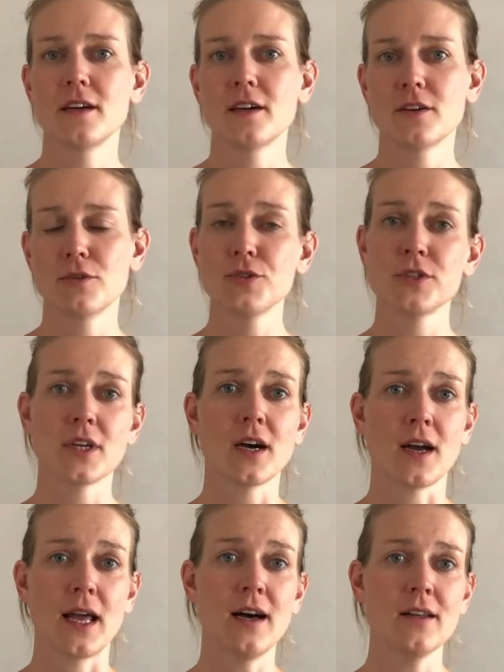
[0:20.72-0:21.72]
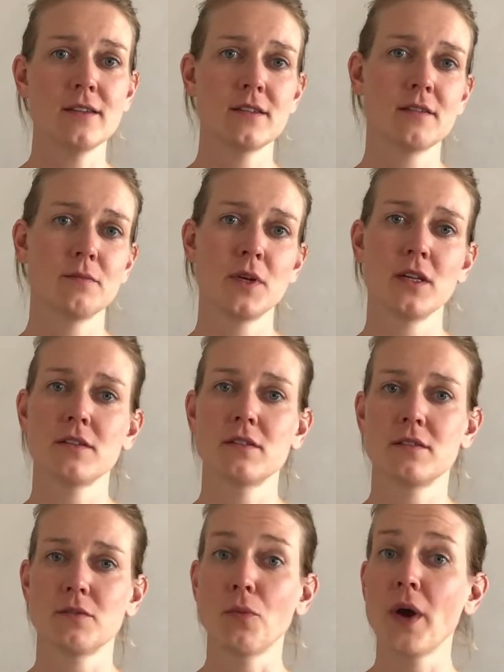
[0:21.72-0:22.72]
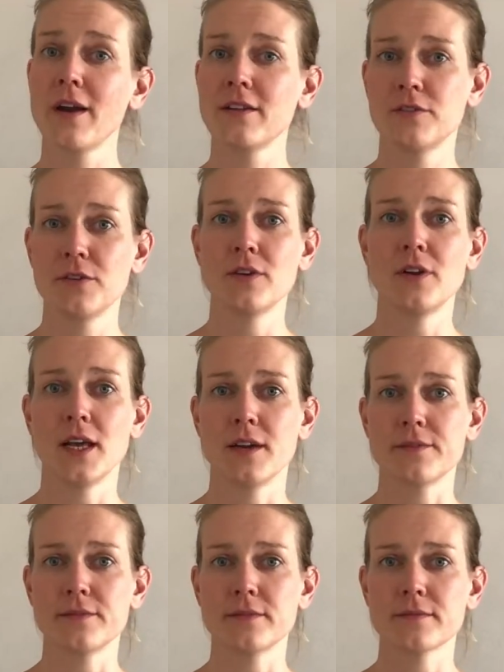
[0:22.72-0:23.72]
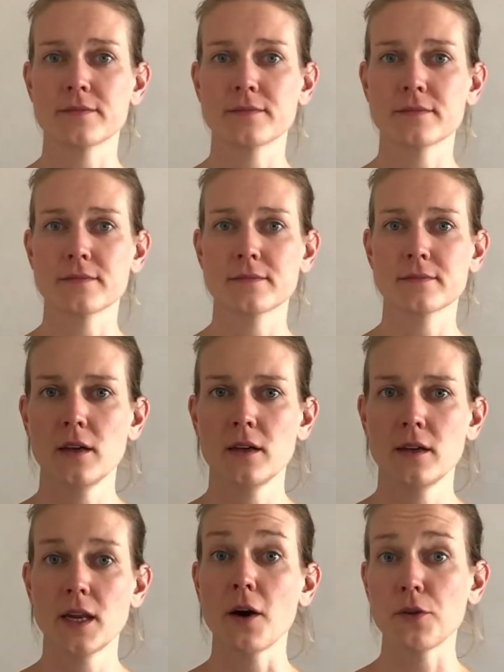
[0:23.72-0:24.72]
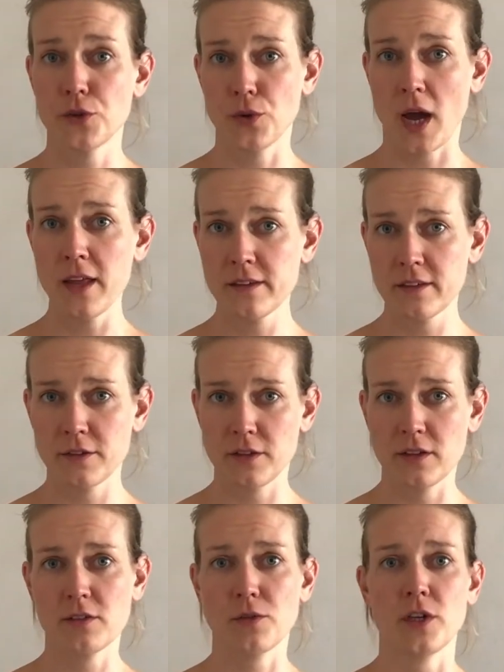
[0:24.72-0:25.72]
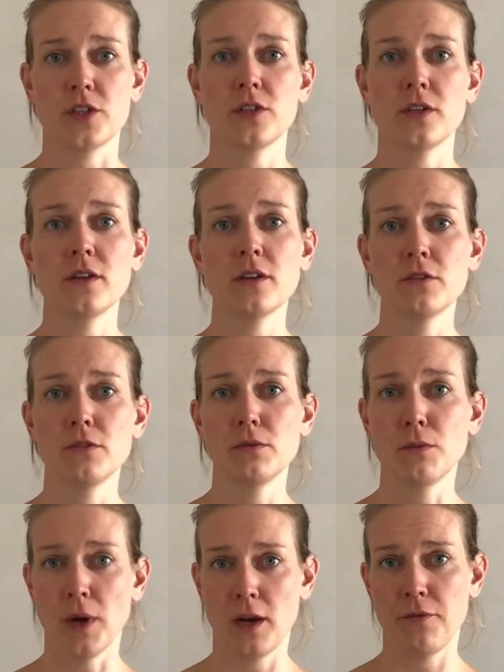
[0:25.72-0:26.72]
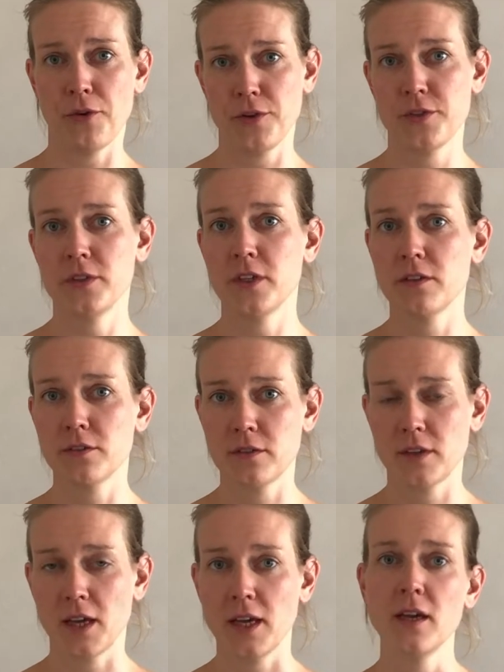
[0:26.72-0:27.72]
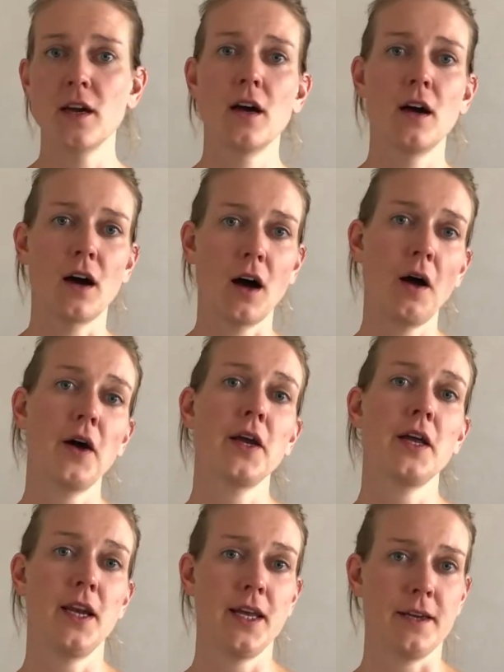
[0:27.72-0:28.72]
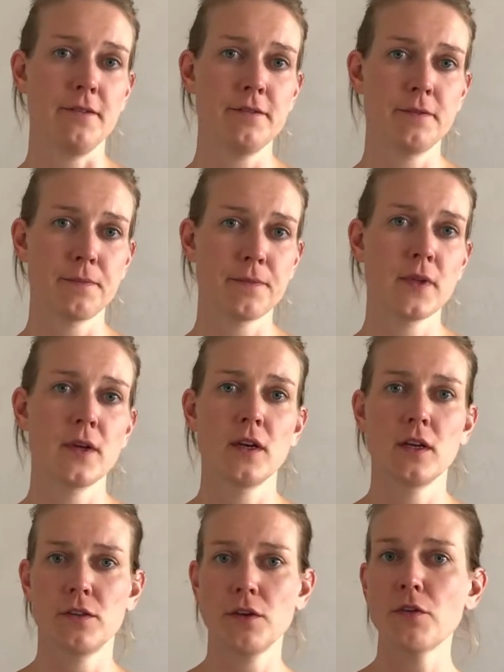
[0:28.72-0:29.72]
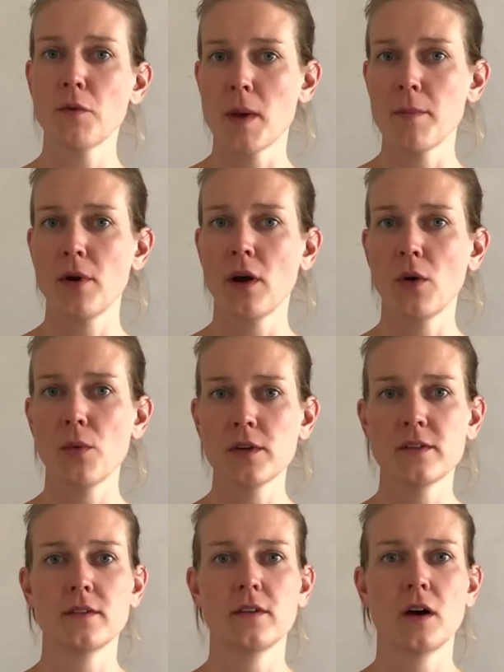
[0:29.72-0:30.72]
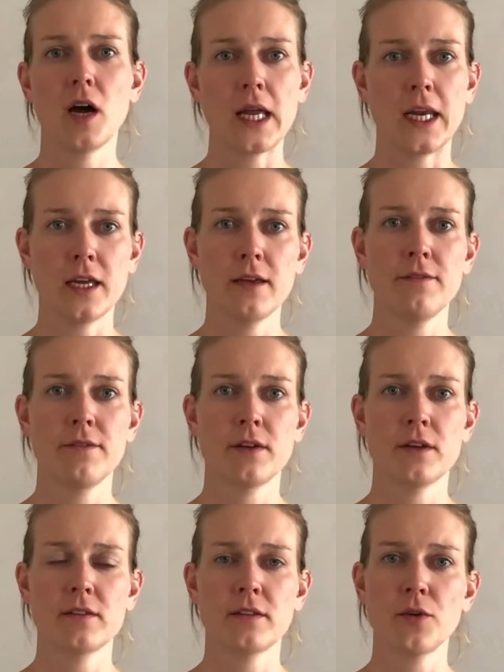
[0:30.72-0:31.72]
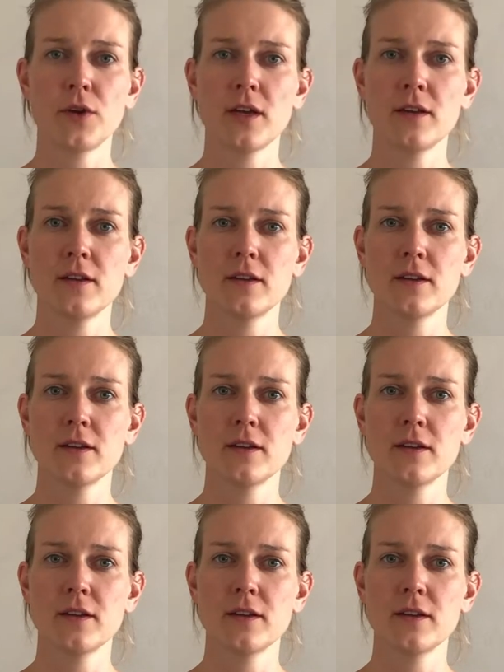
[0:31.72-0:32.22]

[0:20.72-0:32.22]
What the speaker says: Kus sa elad means where do you live? Now to answer to this question you will first need to say I live. Do you remember how was I live in Estonian?